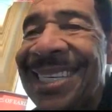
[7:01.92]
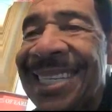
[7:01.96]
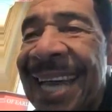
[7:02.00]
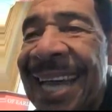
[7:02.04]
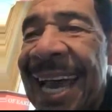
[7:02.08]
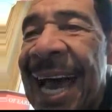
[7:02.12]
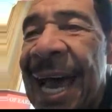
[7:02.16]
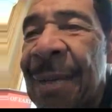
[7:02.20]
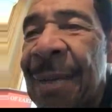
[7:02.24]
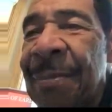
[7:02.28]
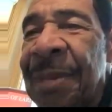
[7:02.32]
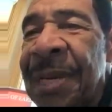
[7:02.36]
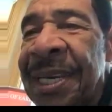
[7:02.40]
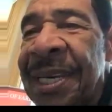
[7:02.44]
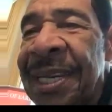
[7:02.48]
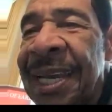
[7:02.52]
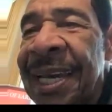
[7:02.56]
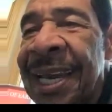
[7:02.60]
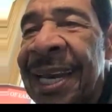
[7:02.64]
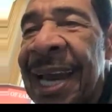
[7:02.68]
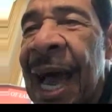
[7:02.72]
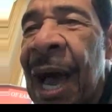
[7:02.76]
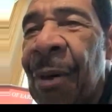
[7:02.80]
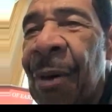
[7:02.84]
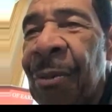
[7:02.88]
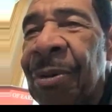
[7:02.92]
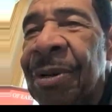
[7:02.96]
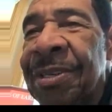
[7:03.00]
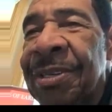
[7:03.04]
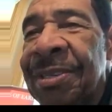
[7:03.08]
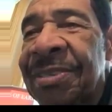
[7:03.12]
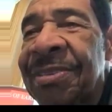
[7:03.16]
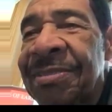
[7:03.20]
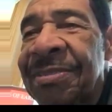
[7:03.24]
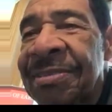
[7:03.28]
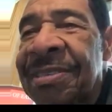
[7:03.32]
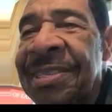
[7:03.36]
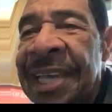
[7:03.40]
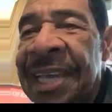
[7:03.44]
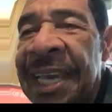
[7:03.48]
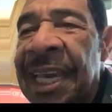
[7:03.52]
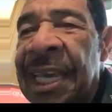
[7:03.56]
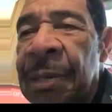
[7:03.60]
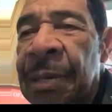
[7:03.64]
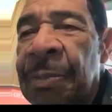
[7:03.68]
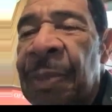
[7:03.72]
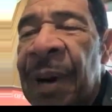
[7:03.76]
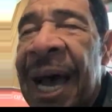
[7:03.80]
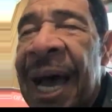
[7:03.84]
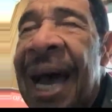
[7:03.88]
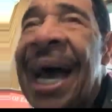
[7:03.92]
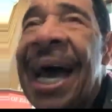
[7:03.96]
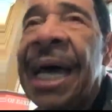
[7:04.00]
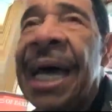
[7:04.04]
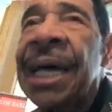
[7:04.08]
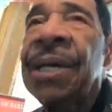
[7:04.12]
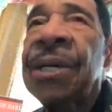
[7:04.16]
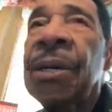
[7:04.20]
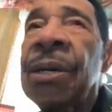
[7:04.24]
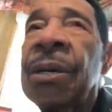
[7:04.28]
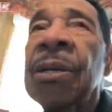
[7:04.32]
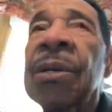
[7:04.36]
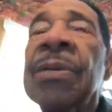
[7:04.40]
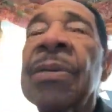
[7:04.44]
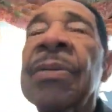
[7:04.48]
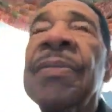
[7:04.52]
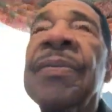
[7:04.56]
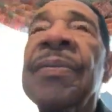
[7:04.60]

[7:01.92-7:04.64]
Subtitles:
time and then I would sing it behind her.